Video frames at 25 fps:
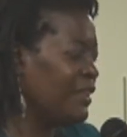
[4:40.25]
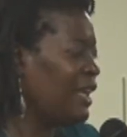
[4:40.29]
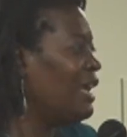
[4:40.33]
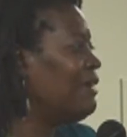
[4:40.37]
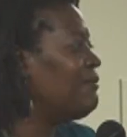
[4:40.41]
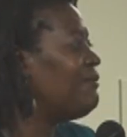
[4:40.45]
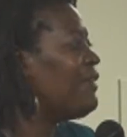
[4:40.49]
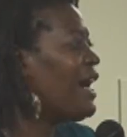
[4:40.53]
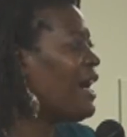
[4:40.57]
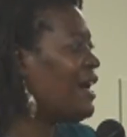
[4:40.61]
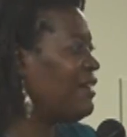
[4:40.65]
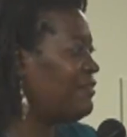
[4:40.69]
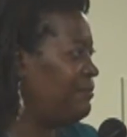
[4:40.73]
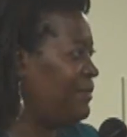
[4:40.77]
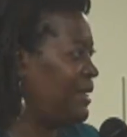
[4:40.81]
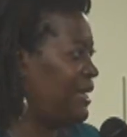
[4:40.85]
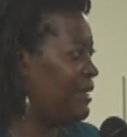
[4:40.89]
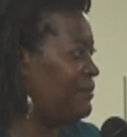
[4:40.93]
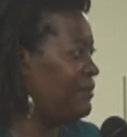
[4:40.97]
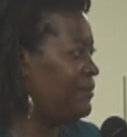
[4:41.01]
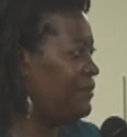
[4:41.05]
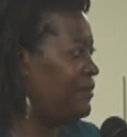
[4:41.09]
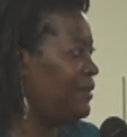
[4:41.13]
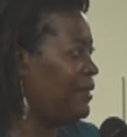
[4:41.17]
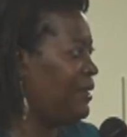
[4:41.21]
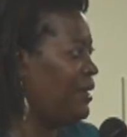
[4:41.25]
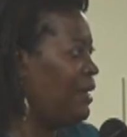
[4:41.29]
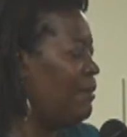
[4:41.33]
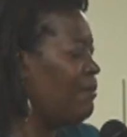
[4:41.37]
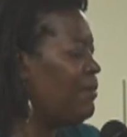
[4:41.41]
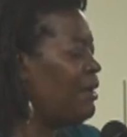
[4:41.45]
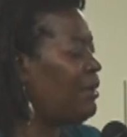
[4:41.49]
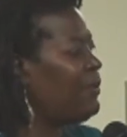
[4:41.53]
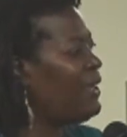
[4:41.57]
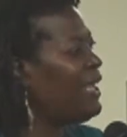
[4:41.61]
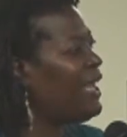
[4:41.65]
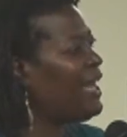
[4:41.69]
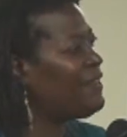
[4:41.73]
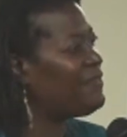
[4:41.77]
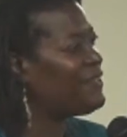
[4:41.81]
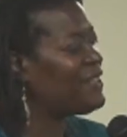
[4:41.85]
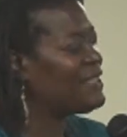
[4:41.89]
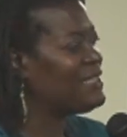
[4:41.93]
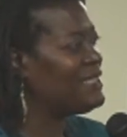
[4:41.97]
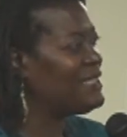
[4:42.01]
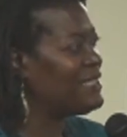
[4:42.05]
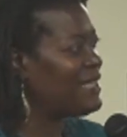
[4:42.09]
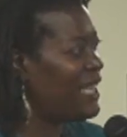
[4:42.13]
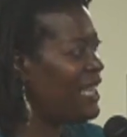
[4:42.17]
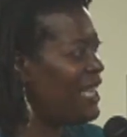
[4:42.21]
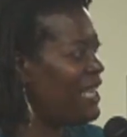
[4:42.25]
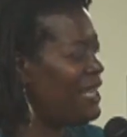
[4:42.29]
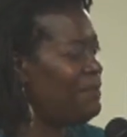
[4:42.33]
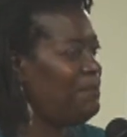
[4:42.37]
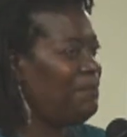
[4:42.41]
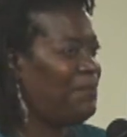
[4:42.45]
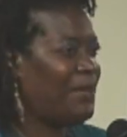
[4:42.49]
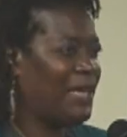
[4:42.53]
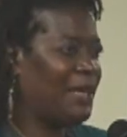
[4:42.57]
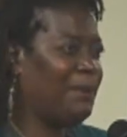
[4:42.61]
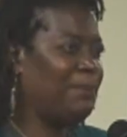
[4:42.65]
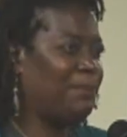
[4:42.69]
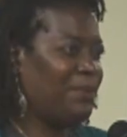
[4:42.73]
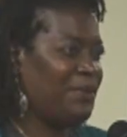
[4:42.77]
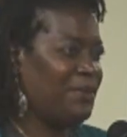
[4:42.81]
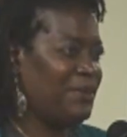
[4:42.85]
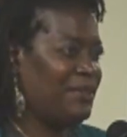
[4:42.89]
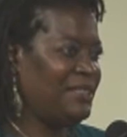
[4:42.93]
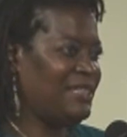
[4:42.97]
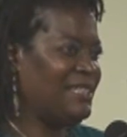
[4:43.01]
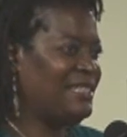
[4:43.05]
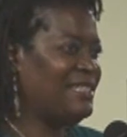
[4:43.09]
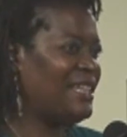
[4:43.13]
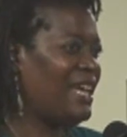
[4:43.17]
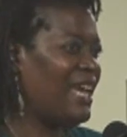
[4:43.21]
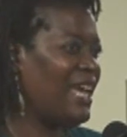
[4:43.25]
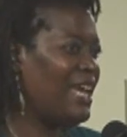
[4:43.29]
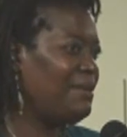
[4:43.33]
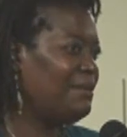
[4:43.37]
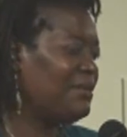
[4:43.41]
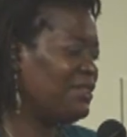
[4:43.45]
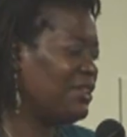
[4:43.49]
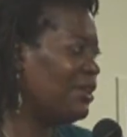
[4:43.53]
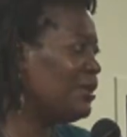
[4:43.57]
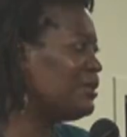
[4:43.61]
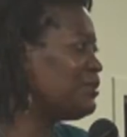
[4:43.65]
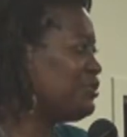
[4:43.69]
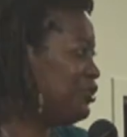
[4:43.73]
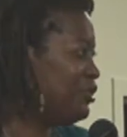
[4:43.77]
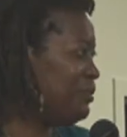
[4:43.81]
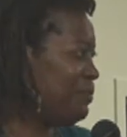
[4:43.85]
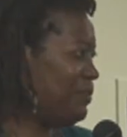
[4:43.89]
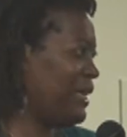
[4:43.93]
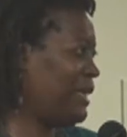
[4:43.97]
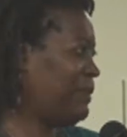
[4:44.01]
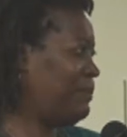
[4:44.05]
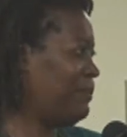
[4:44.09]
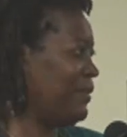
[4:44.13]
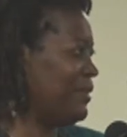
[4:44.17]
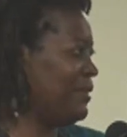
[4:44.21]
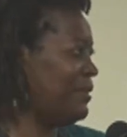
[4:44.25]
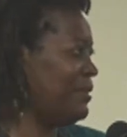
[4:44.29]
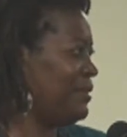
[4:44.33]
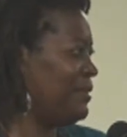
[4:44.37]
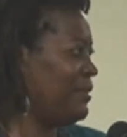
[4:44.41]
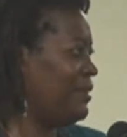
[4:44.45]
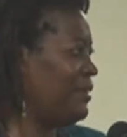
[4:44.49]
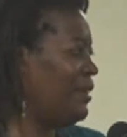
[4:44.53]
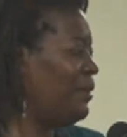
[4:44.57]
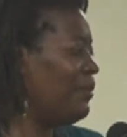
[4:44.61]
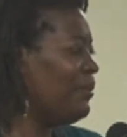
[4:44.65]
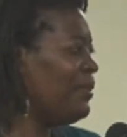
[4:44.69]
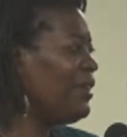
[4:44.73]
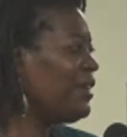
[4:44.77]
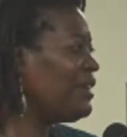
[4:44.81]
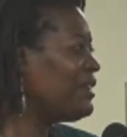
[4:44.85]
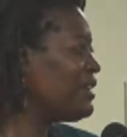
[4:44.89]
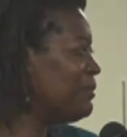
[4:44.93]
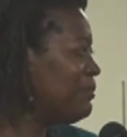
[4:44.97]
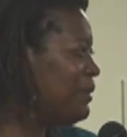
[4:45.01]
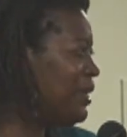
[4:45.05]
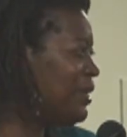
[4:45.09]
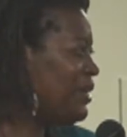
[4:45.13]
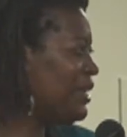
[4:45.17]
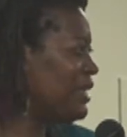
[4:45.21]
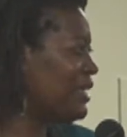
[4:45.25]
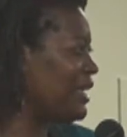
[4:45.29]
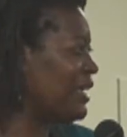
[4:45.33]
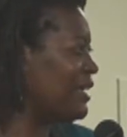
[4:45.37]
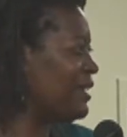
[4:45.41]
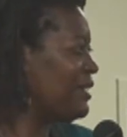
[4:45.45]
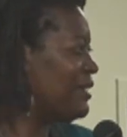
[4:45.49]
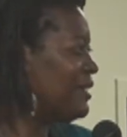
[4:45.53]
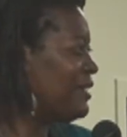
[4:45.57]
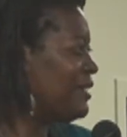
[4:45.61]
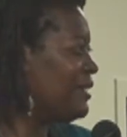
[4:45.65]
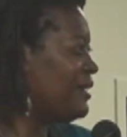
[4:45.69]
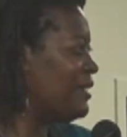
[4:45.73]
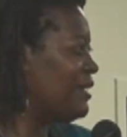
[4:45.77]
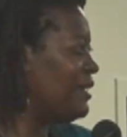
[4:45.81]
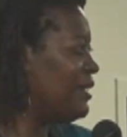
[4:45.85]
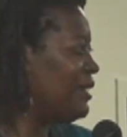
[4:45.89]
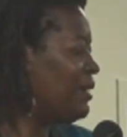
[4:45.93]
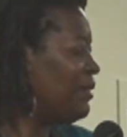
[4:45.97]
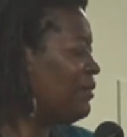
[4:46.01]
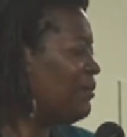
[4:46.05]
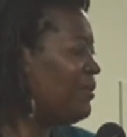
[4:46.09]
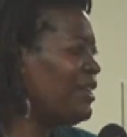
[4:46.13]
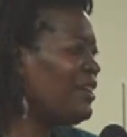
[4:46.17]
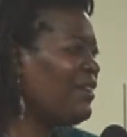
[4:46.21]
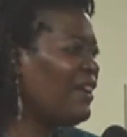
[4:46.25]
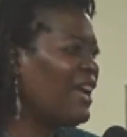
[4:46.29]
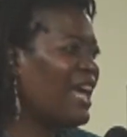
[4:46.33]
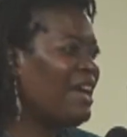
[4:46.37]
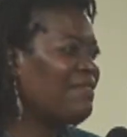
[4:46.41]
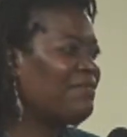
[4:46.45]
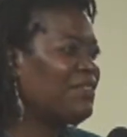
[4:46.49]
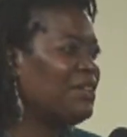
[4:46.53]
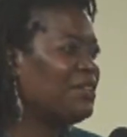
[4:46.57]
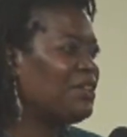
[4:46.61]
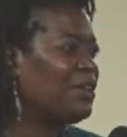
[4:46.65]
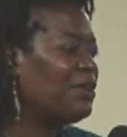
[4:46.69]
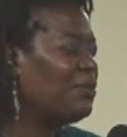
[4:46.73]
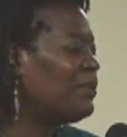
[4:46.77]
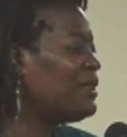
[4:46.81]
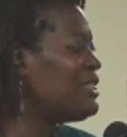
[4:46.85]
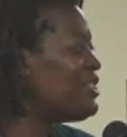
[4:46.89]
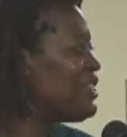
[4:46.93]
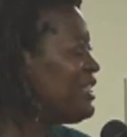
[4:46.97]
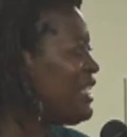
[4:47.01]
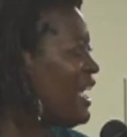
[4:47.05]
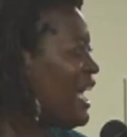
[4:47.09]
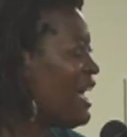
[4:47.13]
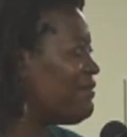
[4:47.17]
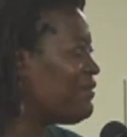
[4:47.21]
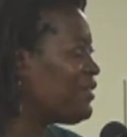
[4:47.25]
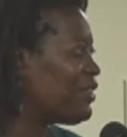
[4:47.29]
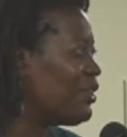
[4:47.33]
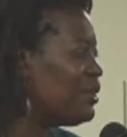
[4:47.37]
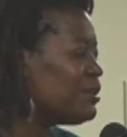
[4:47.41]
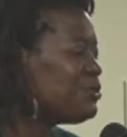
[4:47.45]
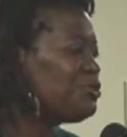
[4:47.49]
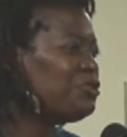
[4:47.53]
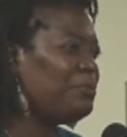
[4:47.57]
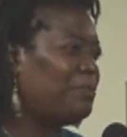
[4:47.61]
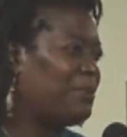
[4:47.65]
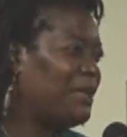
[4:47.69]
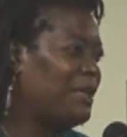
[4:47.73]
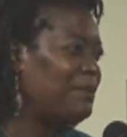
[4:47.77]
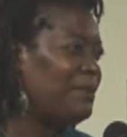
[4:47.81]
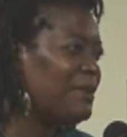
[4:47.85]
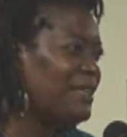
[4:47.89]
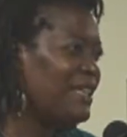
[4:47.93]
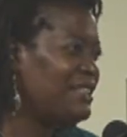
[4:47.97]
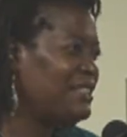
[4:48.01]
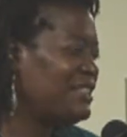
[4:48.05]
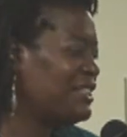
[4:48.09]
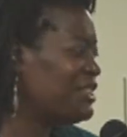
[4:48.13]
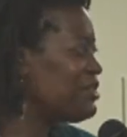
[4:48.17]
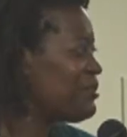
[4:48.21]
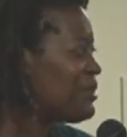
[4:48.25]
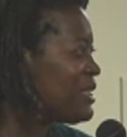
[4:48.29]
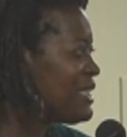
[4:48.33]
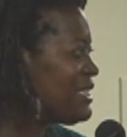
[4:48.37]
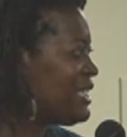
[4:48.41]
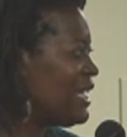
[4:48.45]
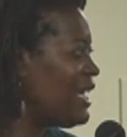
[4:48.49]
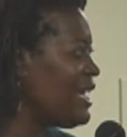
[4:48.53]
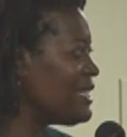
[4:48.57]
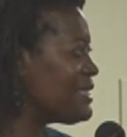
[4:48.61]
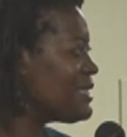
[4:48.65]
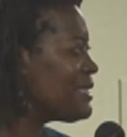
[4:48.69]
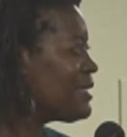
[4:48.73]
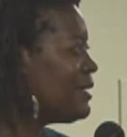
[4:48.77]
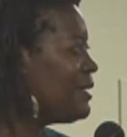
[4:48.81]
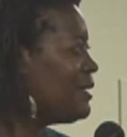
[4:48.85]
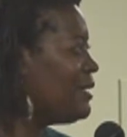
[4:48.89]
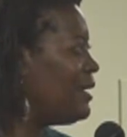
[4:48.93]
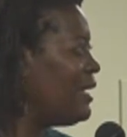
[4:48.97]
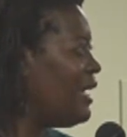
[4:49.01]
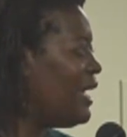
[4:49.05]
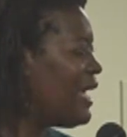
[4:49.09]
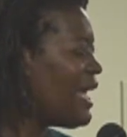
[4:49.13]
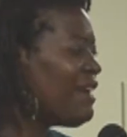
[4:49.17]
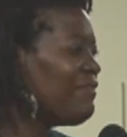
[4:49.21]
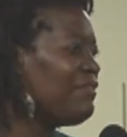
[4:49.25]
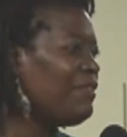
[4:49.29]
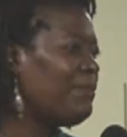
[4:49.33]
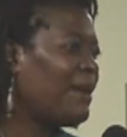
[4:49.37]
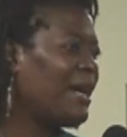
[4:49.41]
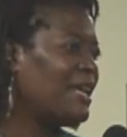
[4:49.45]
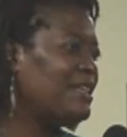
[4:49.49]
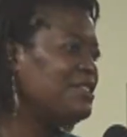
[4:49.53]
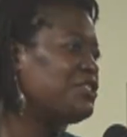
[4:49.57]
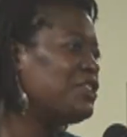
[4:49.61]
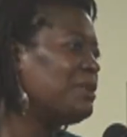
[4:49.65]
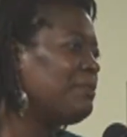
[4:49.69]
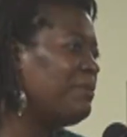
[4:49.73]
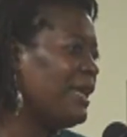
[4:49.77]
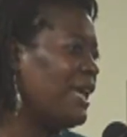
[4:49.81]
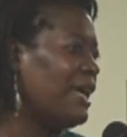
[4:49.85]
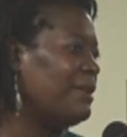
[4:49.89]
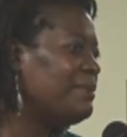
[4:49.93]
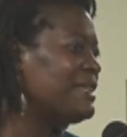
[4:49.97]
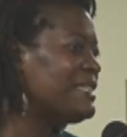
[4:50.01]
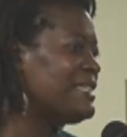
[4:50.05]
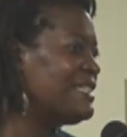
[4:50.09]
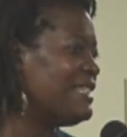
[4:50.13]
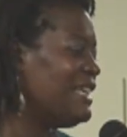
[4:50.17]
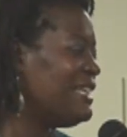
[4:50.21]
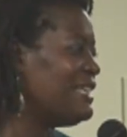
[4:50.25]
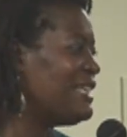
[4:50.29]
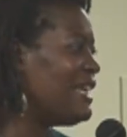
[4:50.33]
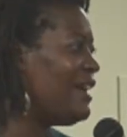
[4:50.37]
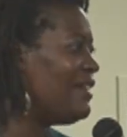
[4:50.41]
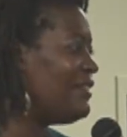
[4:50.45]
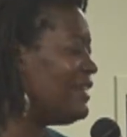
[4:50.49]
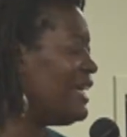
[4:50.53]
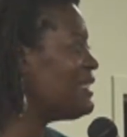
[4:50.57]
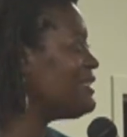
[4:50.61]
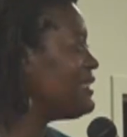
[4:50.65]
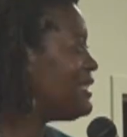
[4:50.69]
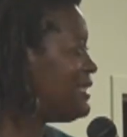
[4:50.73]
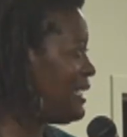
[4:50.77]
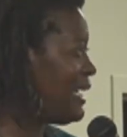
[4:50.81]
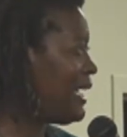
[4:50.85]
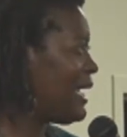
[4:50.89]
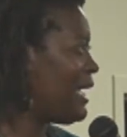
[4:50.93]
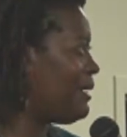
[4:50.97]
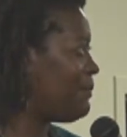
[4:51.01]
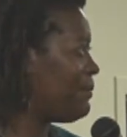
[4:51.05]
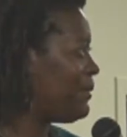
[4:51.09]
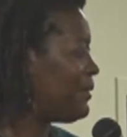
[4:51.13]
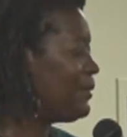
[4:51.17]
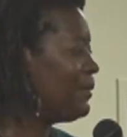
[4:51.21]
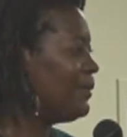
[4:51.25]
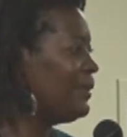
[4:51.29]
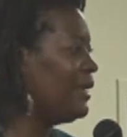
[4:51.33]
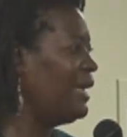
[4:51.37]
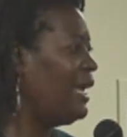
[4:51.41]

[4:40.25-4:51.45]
involvement, but we have the same people, the same go-to people. We're a community. We shouldn't have go-to people in District 6. Everybody should be able to sit down at the table